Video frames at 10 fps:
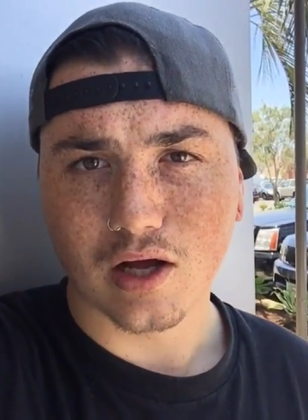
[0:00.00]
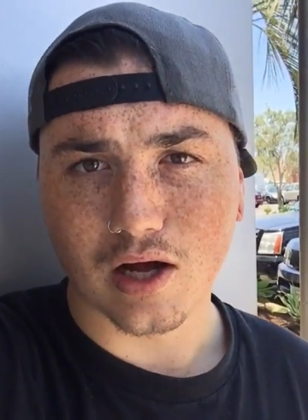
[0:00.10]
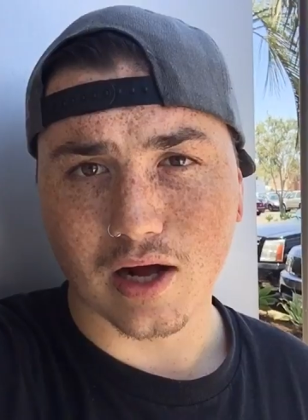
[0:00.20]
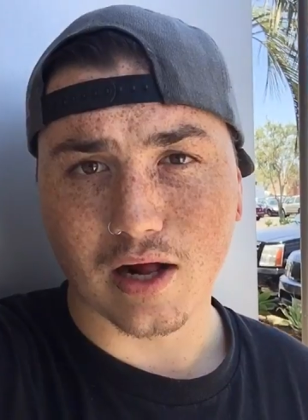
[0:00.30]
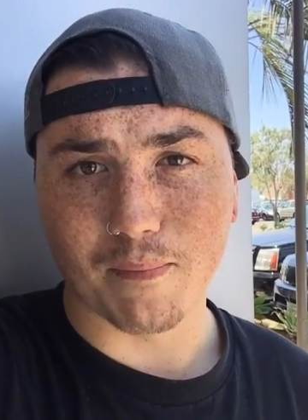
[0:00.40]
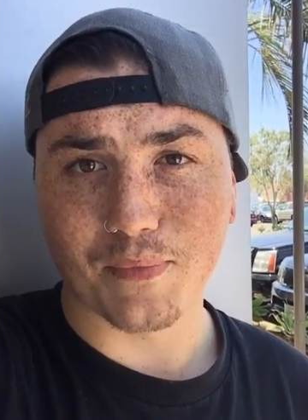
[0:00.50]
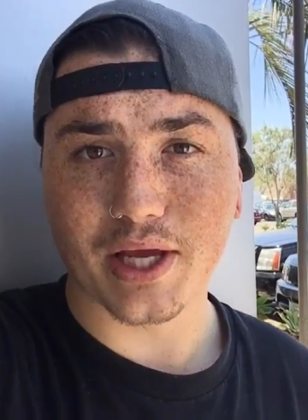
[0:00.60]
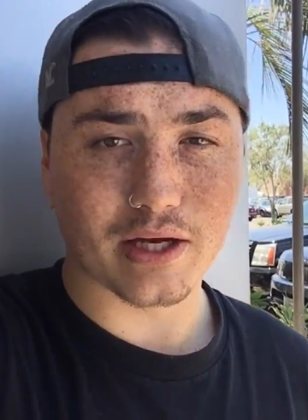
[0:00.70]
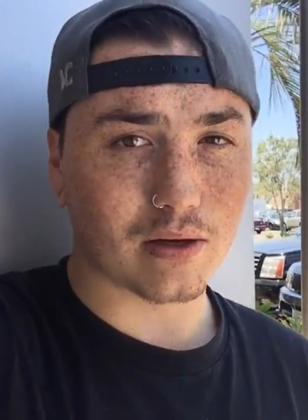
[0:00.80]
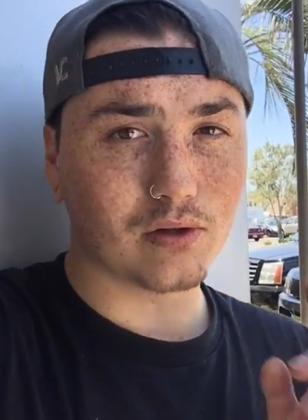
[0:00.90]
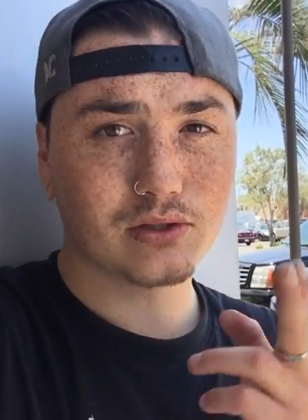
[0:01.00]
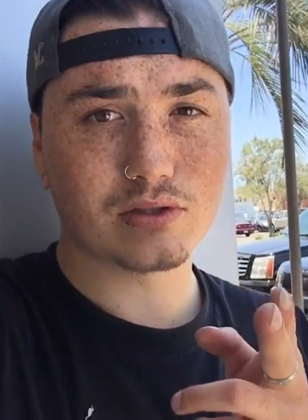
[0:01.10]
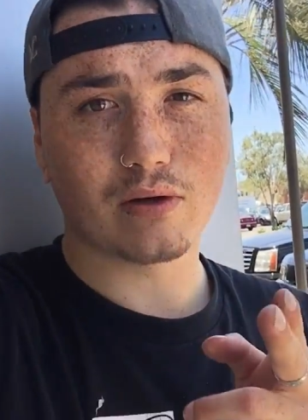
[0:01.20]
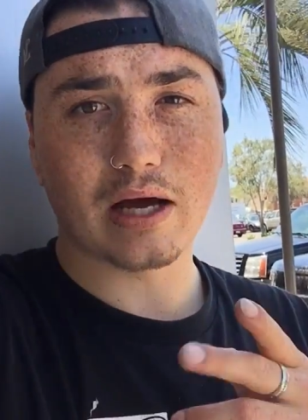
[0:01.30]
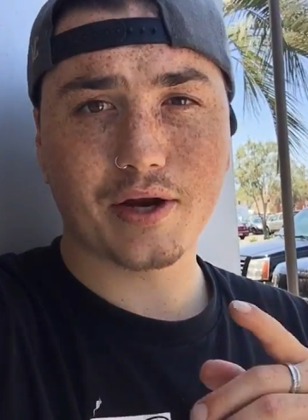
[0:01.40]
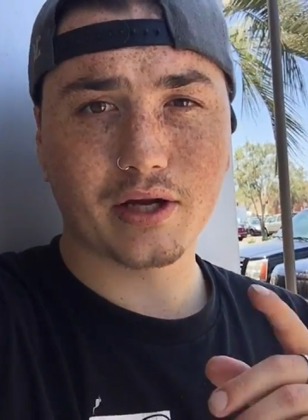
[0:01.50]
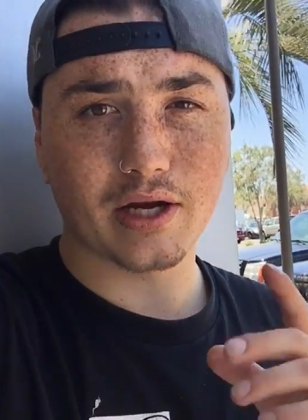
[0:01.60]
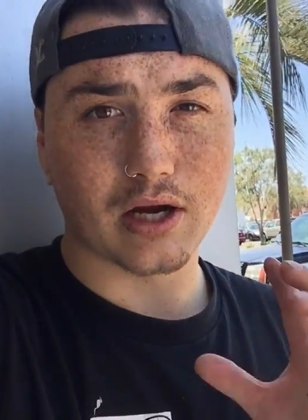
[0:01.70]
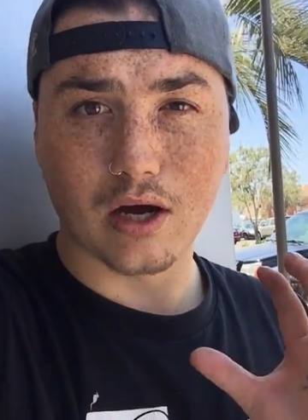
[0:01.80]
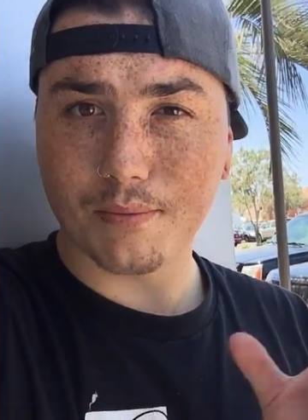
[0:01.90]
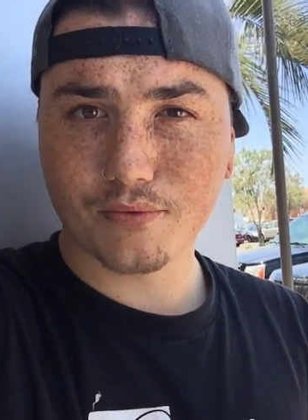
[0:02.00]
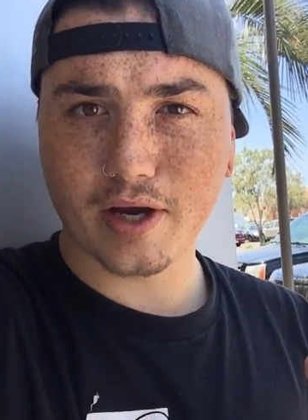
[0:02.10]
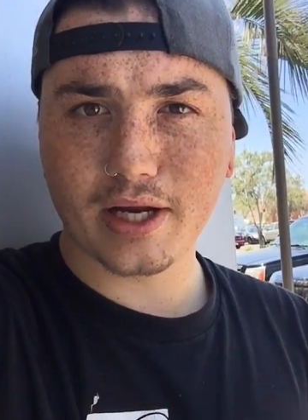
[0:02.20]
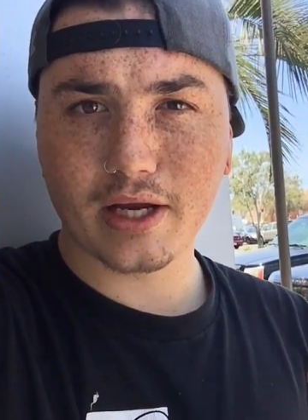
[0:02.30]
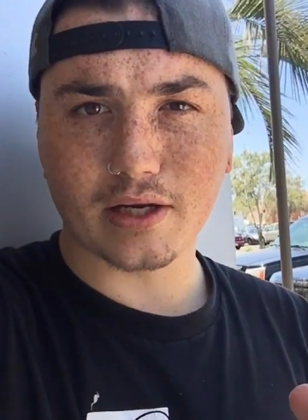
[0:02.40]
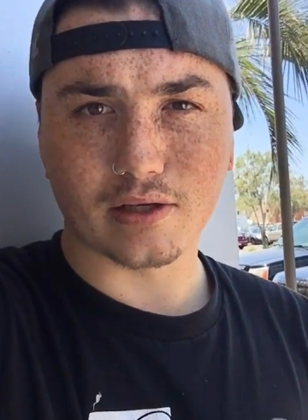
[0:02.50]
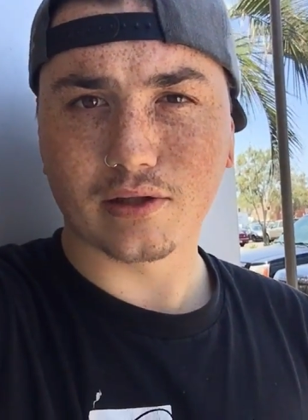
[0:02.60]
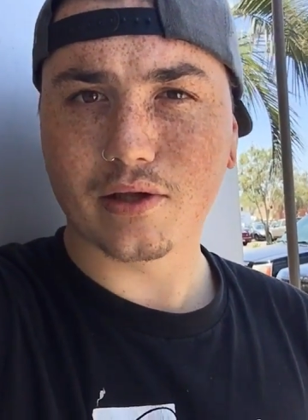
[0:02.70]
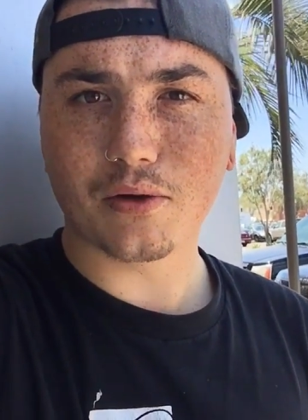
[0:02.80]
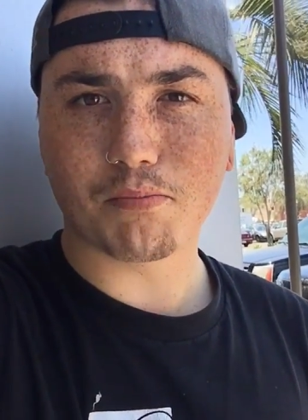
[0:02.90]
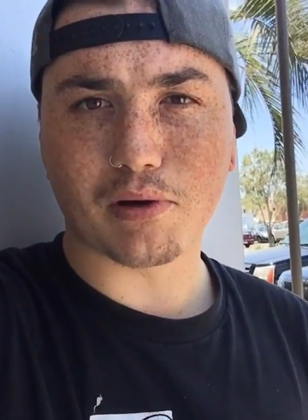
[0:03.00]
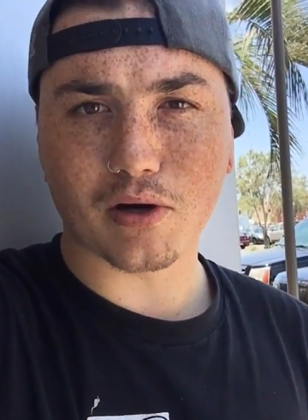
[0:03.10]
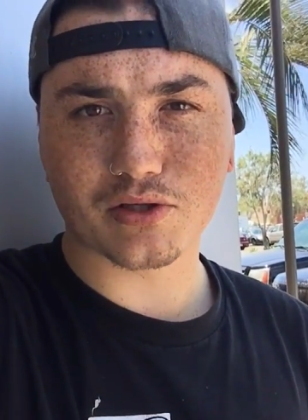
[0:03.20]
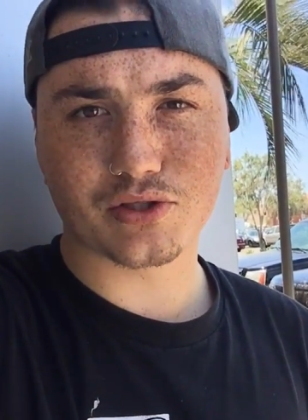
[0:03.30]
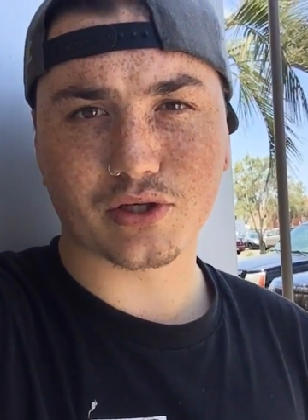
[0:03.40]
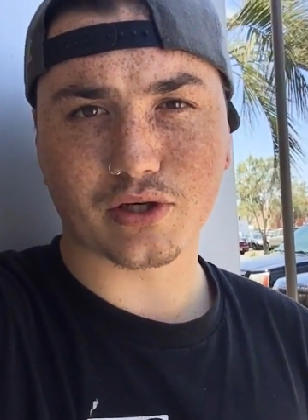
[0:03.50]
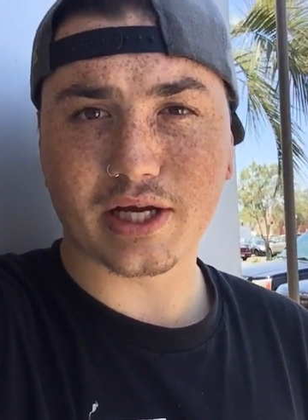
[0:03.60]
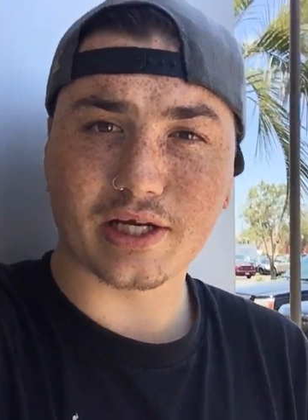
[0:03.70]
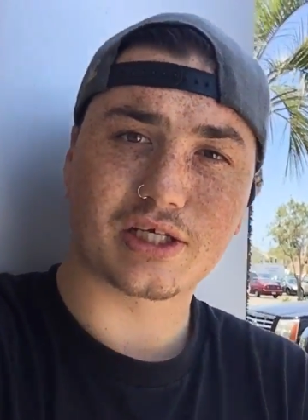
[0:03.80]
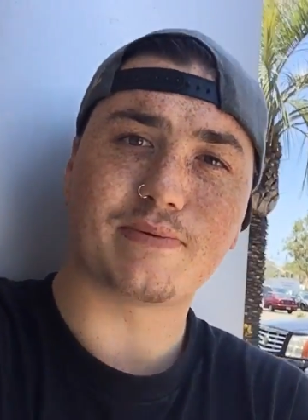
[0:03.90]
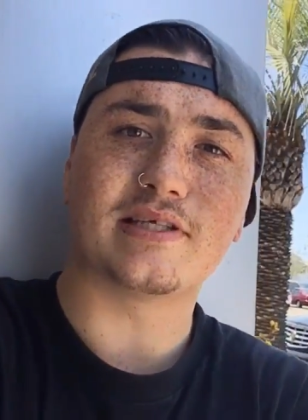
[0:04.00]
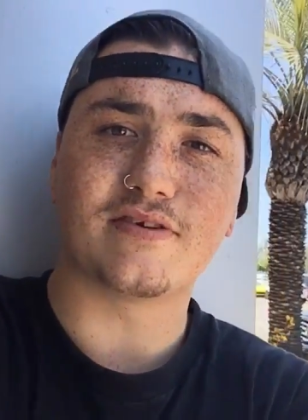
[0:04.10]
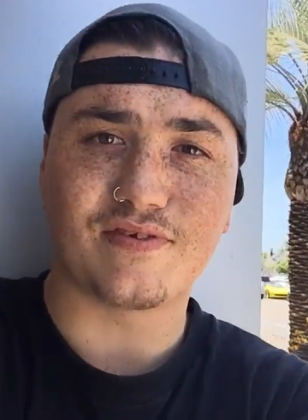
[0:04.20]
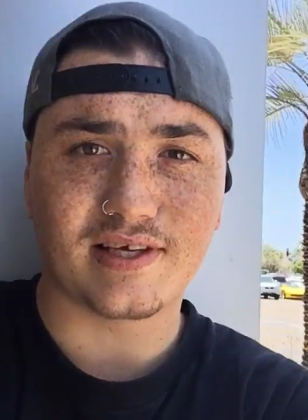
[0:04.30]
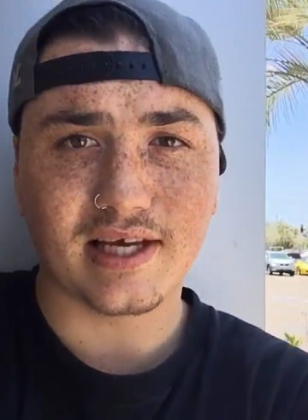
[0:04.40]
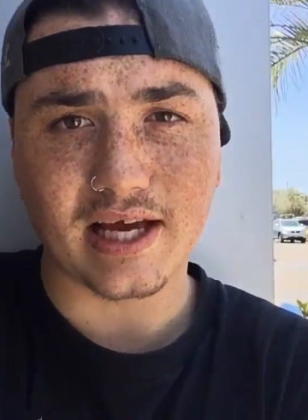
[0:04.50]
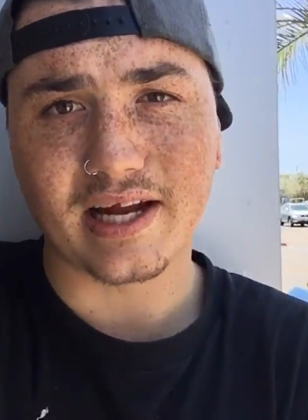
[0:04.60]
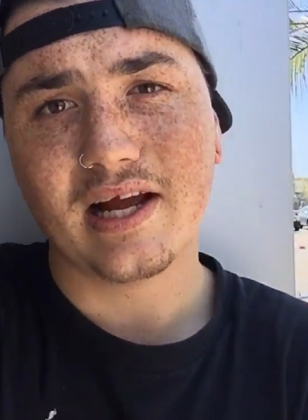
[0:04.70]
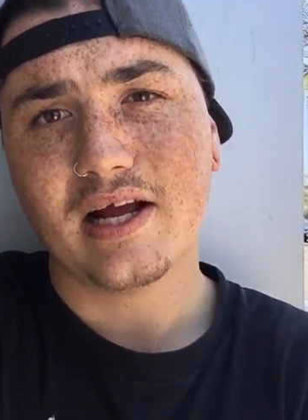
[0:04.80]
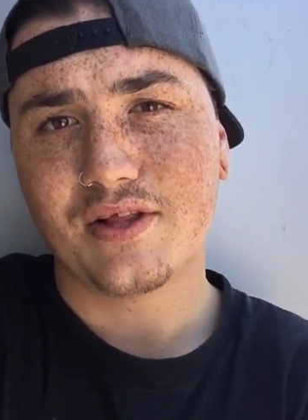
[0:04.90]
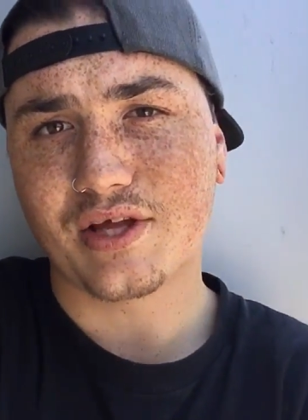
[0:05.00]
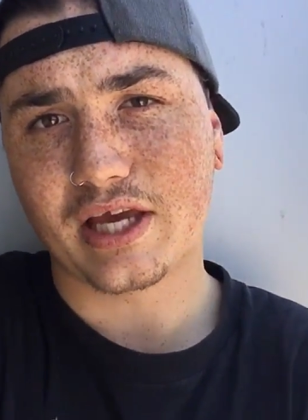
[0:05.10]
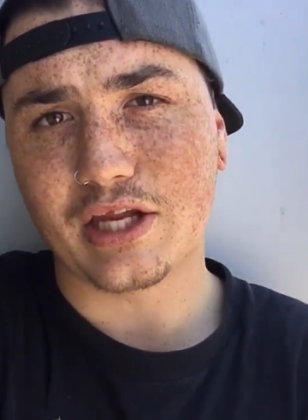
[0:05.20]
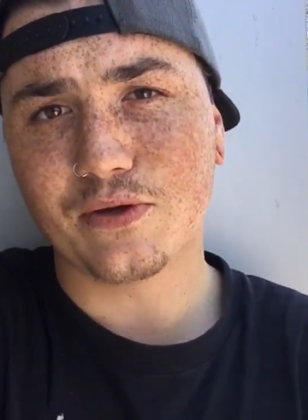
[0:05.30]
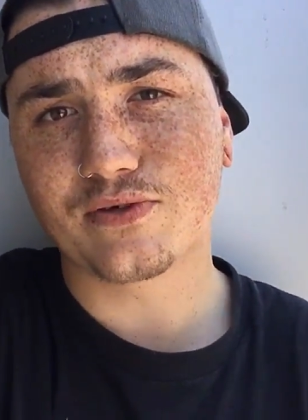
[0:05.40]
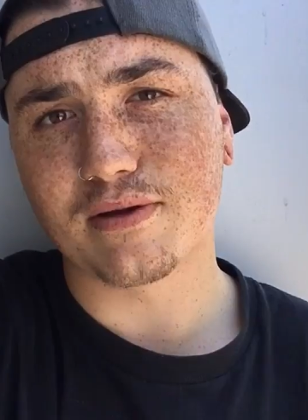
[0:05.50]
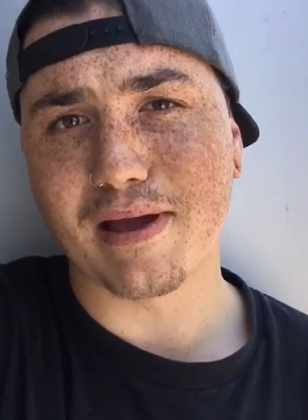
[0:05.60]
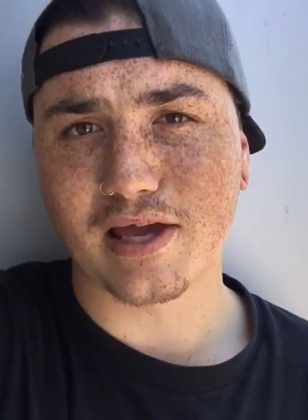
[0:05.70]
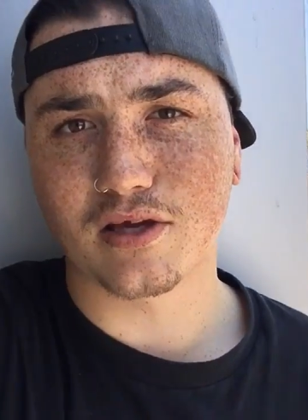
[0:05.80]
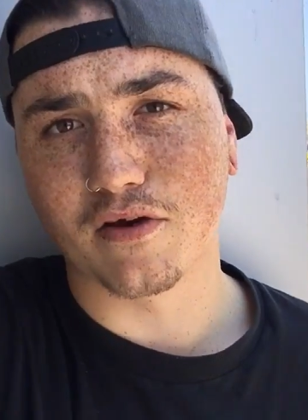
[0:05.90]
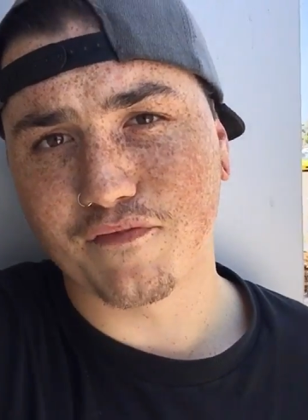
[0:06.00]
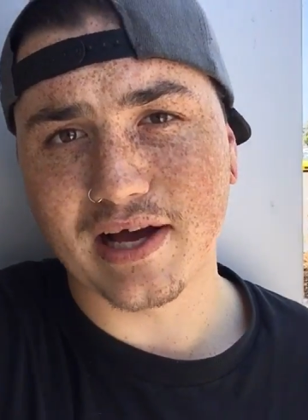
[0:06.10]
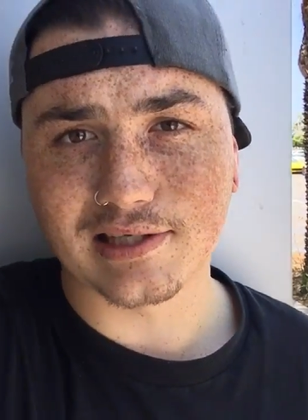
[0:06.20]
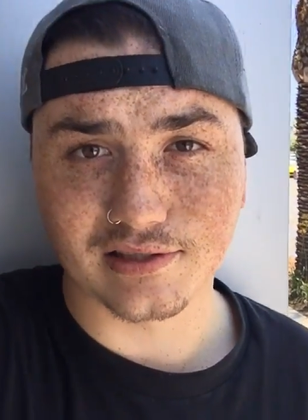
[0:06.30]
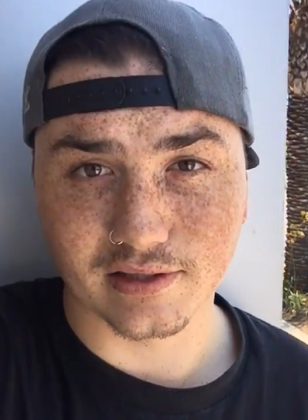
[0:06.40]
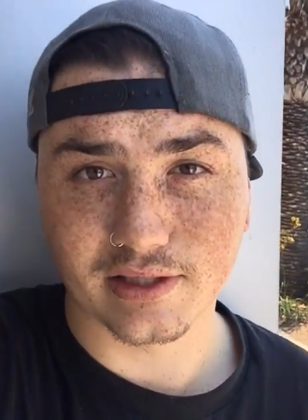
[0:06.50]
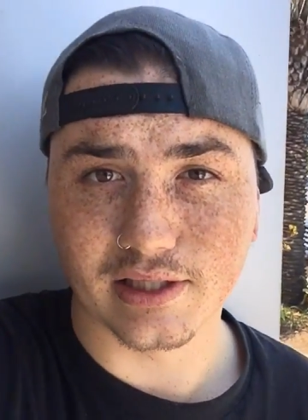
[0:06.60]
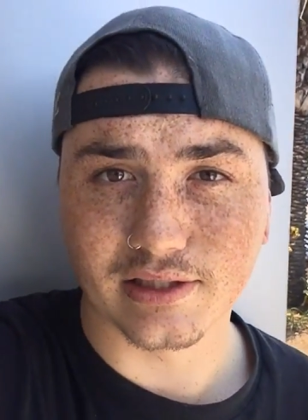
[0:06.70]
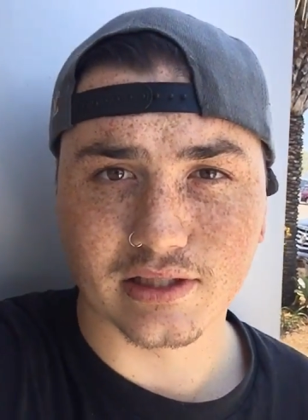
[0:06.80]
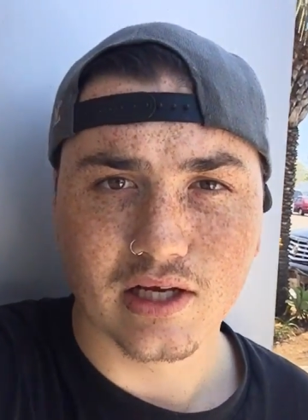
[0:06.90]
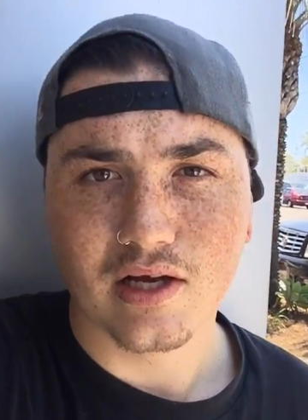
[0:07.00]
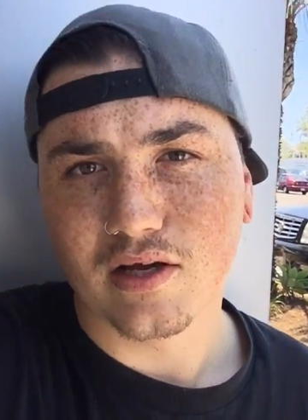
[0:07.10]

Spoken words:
and also how to kind of upgrade it and little parts that are inexpensive to get that I can use to make it go faster, because